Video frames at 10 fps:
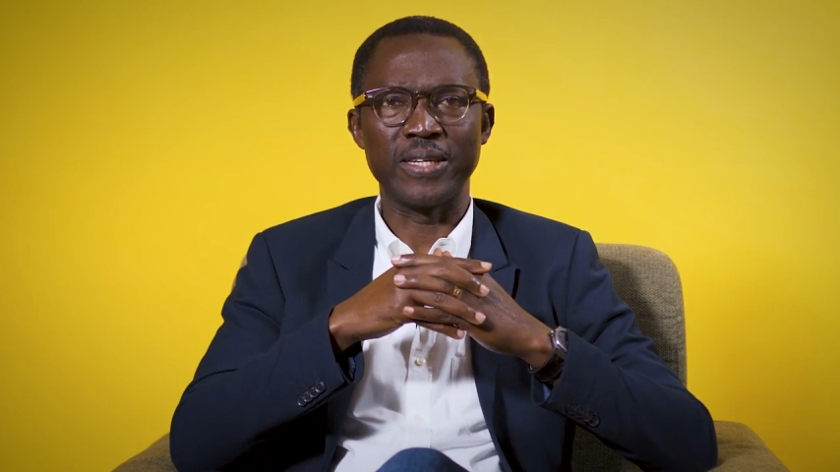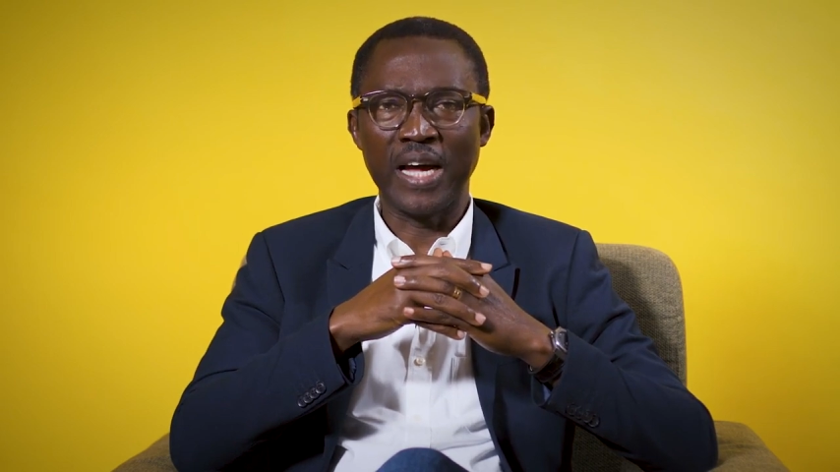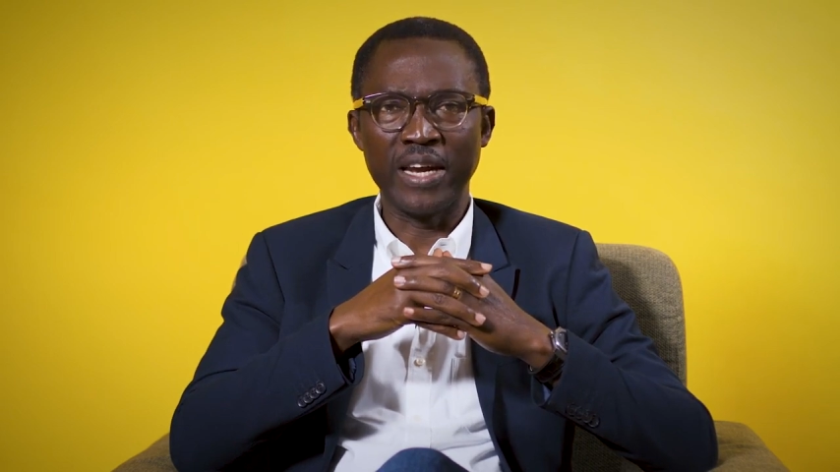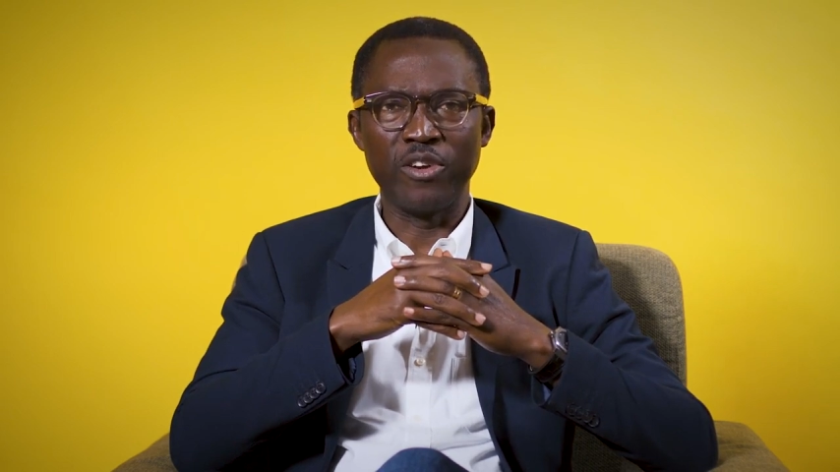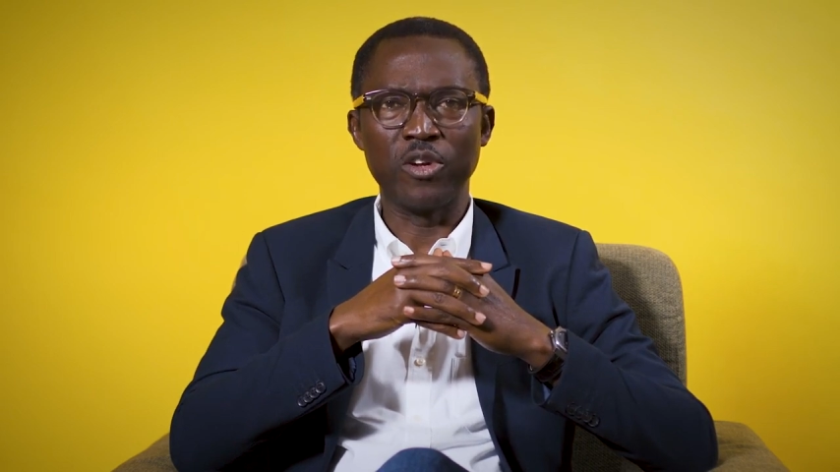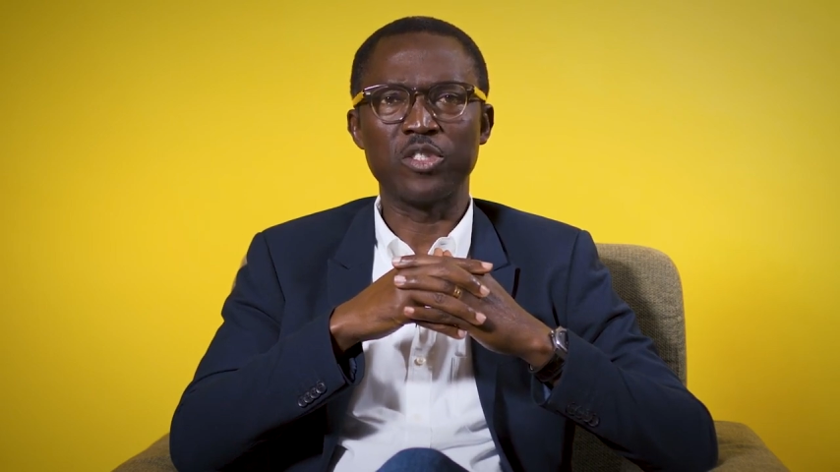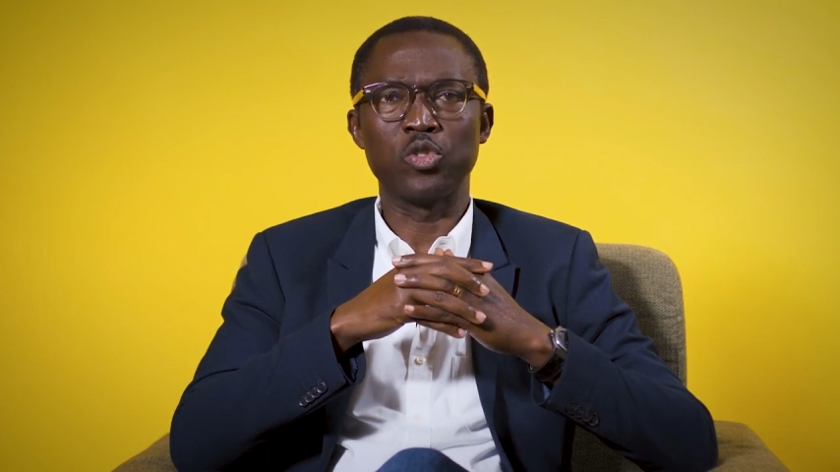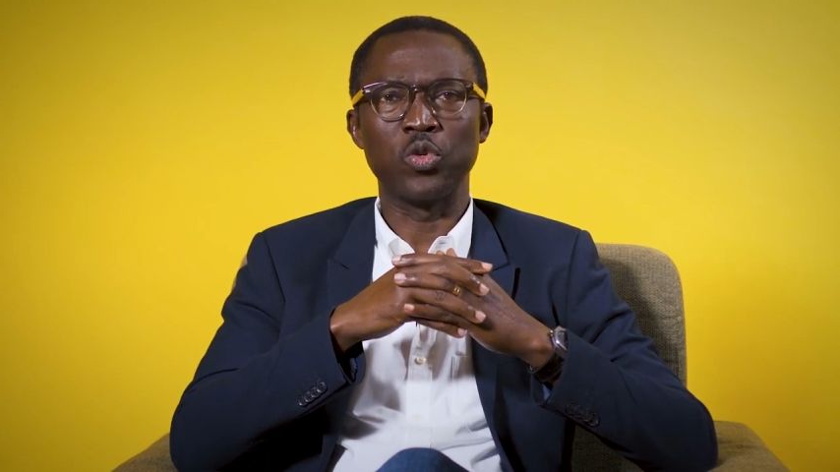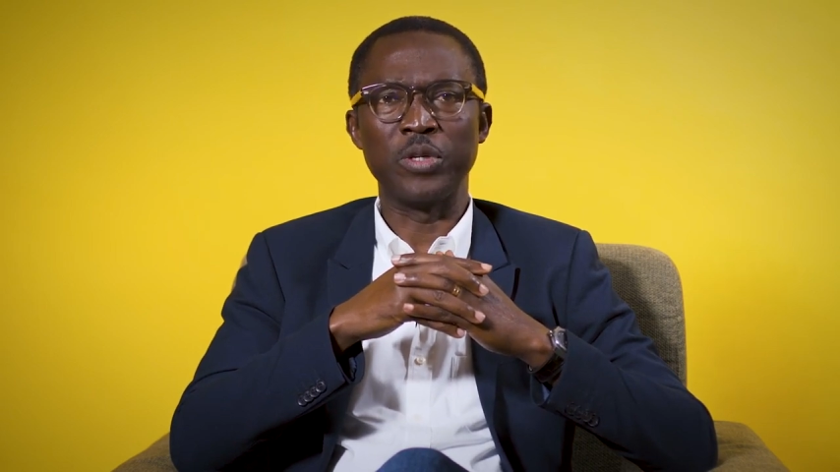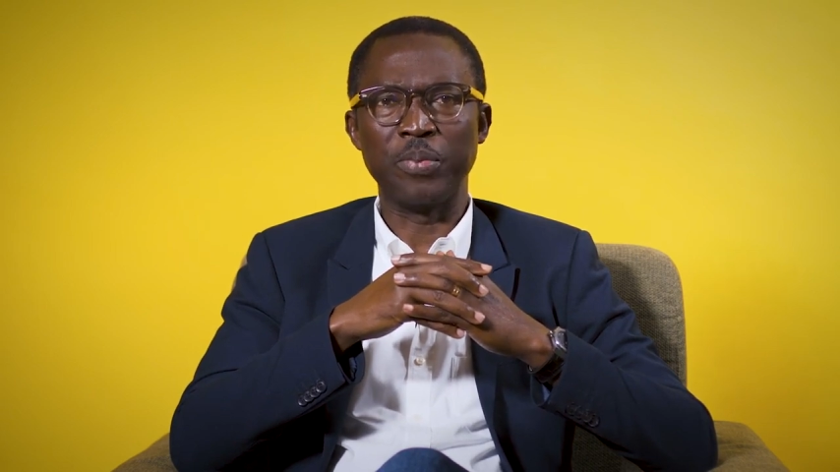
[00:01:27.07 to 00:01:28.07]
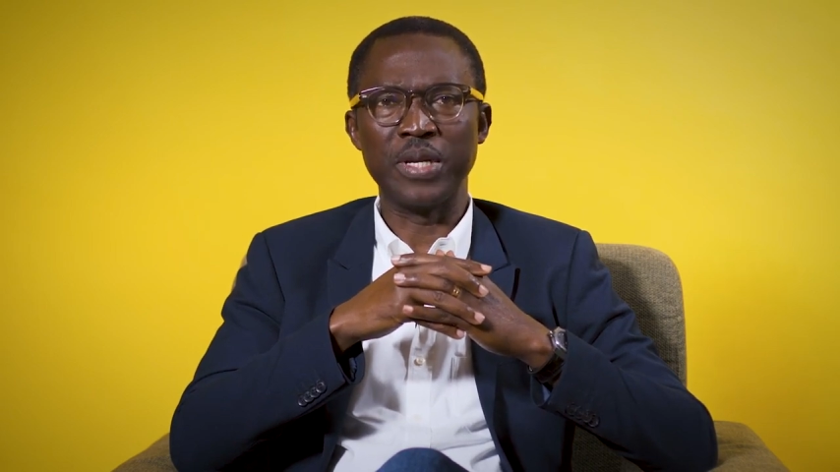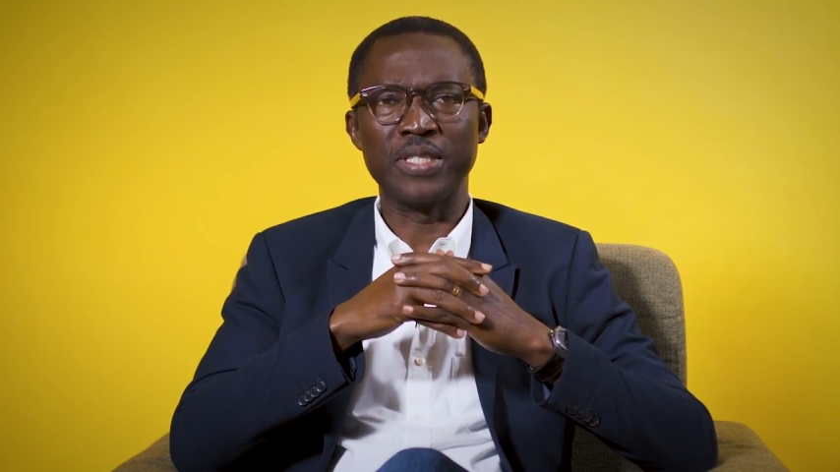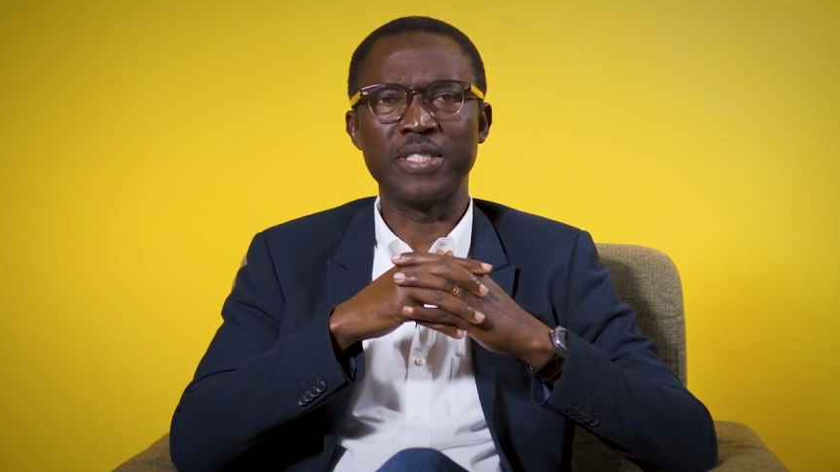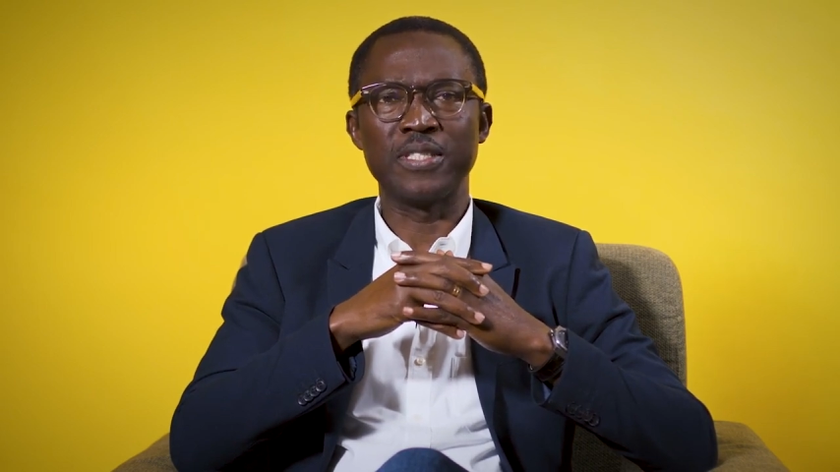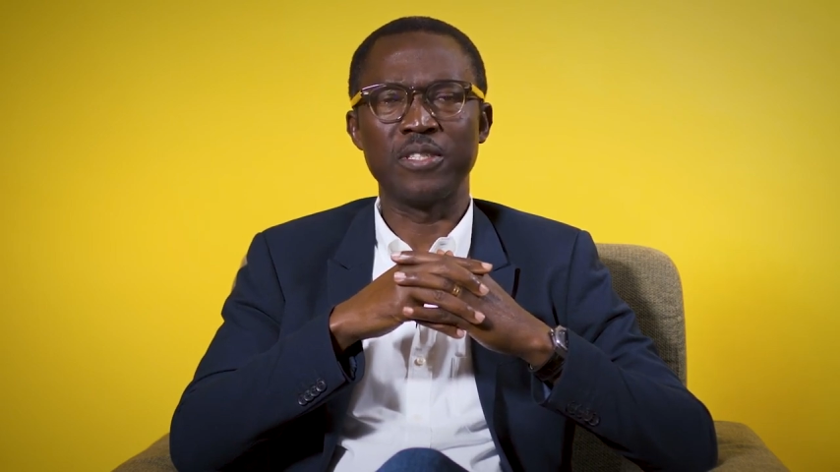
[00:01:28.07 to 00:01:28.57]
and not to
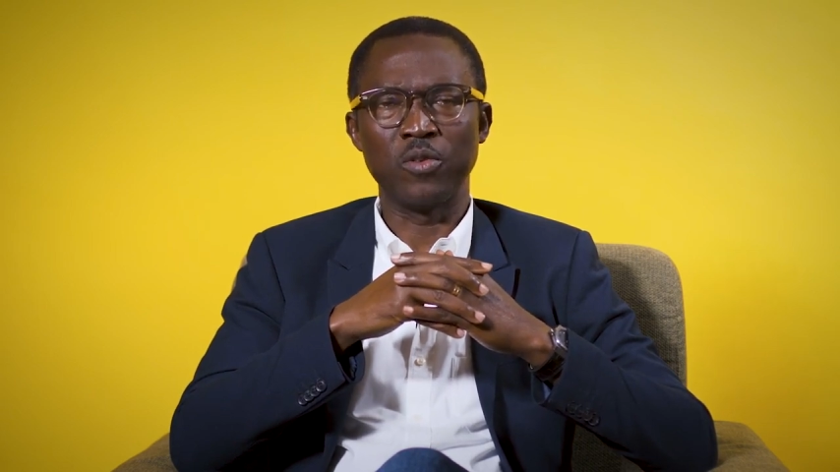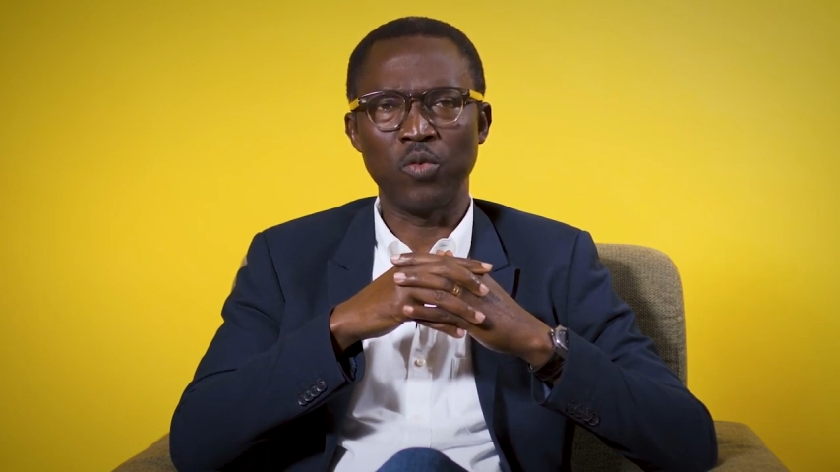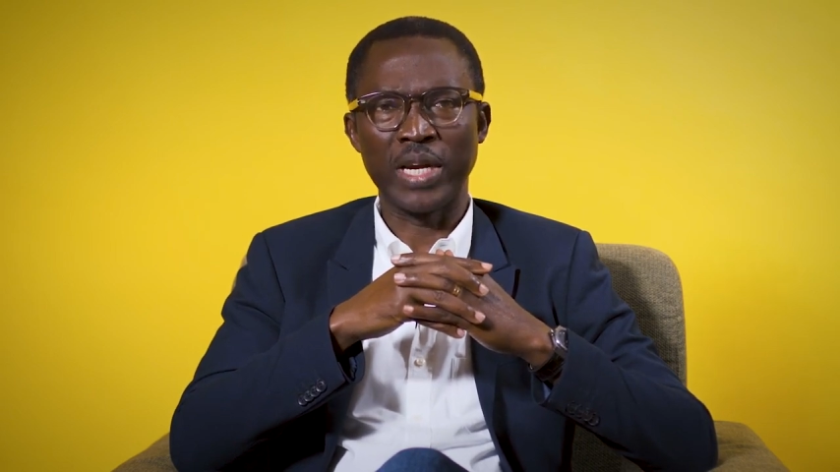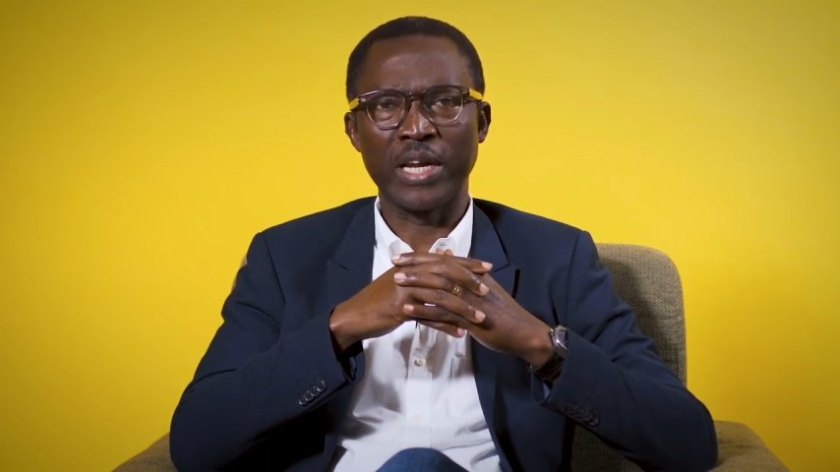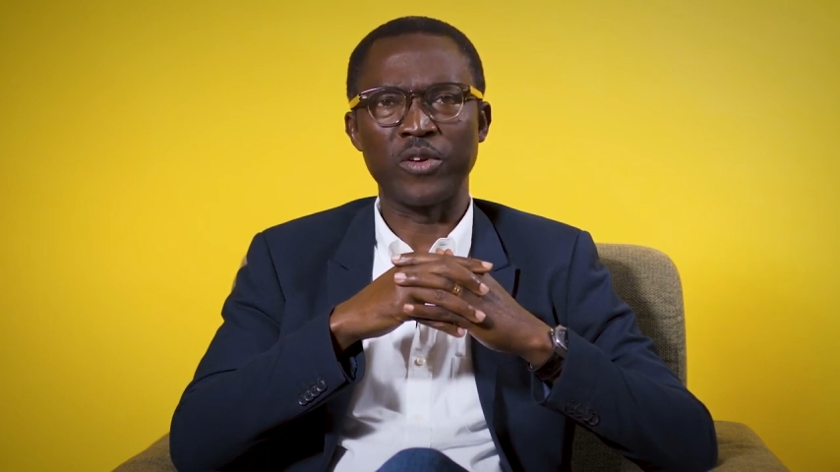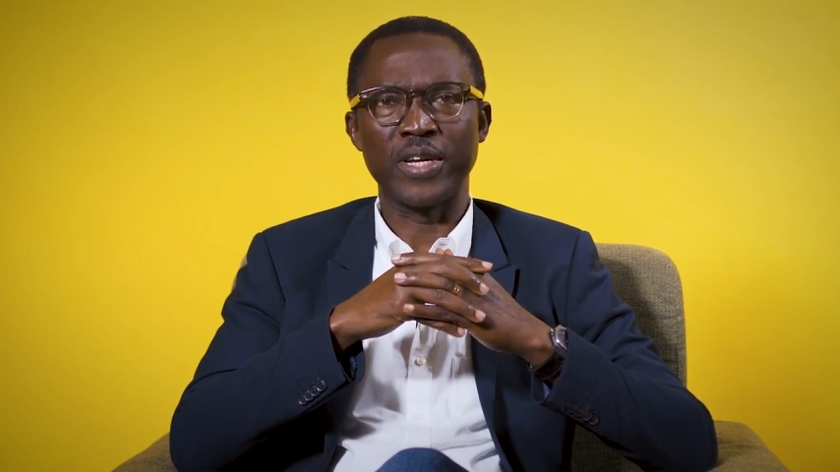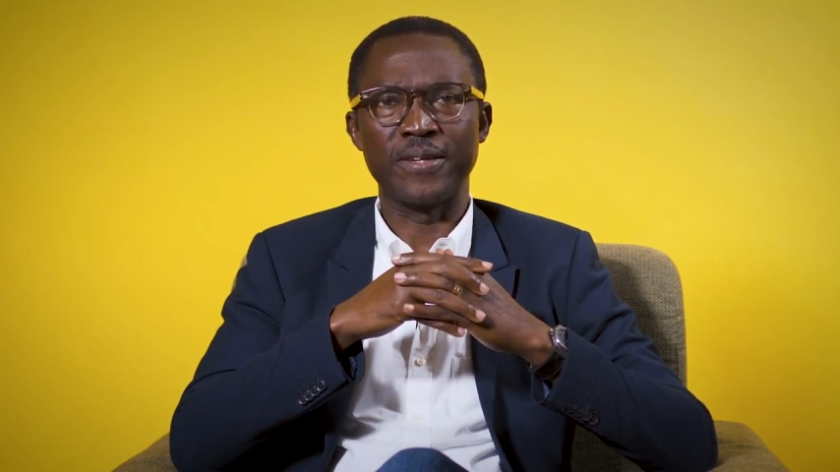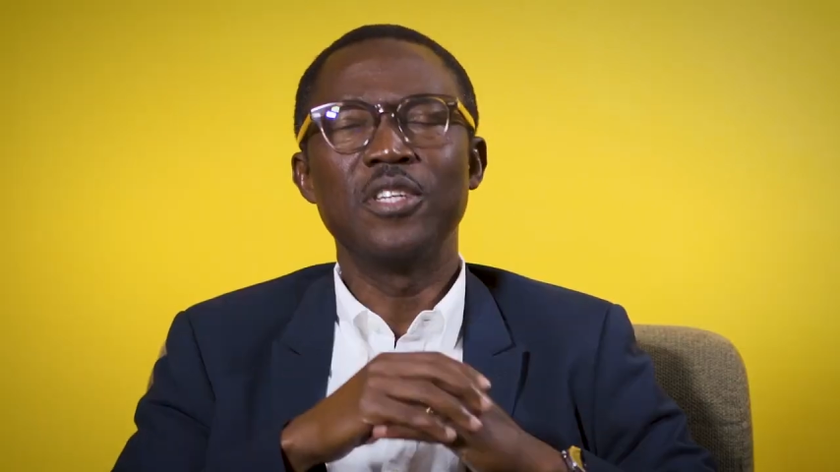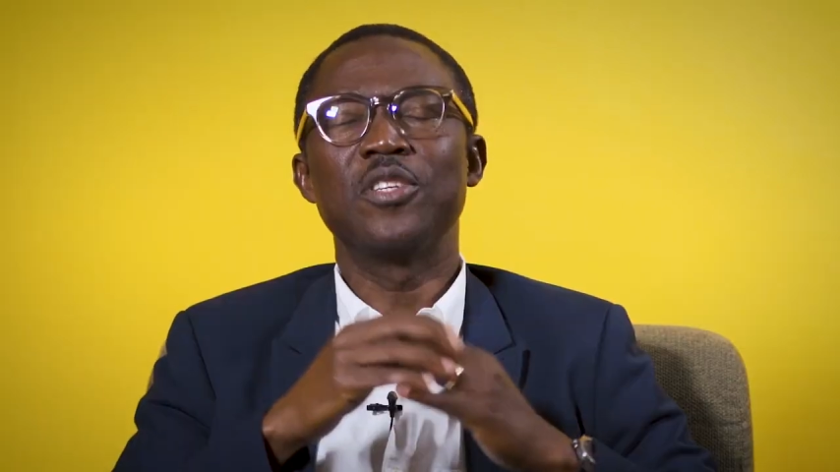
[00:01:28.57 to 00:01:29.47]
replace one another.